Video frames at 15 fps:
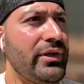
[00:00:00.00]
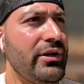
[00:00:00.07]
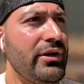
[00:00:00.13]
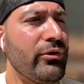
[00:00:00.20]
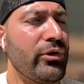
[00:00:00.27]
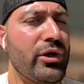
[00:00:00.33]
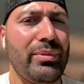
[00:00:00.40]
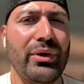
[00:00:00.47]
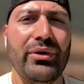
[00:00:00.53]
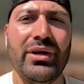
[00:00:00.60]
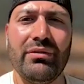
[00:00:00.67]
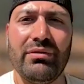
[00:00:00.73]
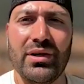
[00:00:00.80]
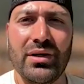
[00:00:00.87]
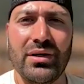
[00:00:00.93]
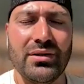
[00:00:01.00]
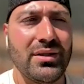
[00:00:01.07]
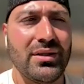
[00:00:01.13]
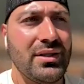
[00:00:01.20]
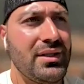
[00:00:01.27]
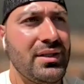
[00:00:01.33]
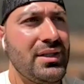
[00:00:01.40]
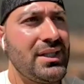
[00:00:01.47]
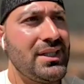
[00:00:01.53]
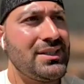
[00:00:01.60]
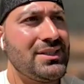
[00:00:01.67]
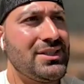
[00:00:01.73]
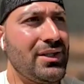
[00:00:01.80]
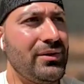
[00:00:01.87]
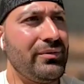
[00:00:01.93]
the affordability of it all.
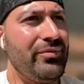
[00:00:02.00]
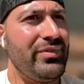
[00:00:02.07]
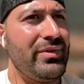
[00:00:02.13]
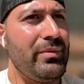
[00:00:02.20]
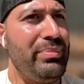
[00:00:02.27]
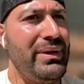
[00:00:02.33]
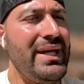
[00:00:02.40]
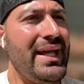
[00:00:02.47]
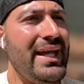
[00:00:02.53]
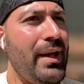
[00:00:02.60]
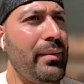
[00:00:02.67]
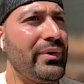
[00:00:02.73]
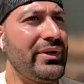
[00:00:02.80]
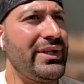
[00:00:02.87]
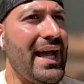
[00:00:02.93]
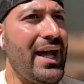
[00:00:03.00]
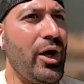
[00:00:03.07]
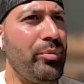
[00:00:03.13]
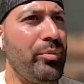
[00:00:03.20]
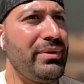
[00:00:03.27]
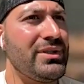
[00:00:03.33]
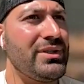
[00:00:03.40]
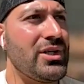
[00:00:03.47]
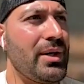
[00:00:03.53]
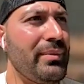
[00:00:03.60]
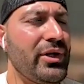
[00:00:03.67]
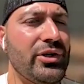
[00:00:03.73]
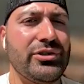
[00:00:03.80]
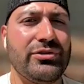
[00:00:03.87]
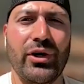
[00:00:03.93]
So being able to help some of
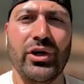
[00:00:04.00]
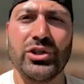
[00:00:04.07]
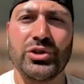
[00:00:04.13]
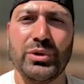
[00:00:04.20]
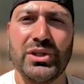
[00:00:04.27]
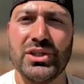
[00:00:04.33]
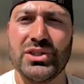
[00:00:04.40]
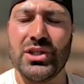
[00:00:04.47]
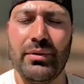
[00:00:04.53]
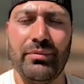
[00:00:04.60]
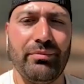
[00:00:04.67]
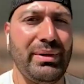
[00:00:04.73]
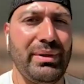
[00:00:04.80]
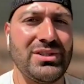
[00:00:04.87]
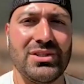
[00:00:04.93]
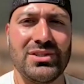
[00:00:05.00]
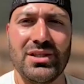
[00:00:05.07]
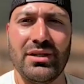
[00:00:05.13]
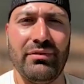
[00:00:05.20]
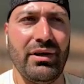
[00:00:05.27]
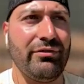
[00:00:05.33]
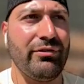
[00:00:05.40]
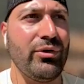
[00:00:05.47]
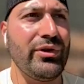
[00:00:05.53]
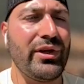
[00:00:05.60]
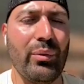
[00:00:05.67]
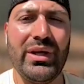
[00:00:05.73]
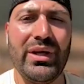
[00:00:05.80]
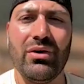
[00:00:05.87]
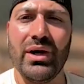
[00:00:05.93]
those folks with just business and food that
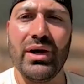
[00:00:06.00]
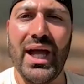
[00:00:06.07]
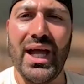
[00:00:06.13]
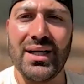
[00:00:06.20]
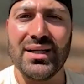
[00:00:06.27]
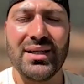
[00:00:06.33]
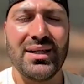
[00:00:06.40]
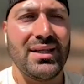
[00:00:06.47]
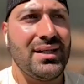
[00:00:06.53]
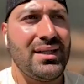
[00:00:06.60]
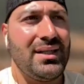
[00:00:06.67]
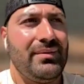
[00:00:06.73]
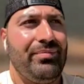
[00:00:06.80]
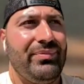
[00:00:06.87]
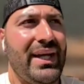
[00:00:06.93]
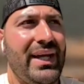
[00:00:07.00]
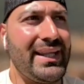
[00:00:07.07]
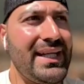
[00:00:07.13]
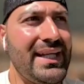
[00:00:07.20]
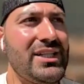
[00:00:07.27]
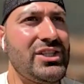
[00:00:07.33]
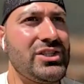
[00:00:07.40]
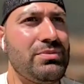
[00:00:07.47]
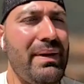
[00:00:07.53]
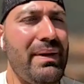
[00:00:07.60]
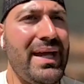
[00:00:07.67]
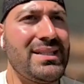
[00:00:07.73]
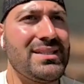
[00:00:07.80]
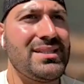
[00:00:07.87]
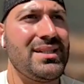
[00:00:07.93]
we create, I think it just
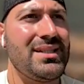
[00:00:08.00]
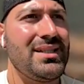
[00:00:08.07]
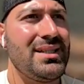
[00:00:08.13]
makes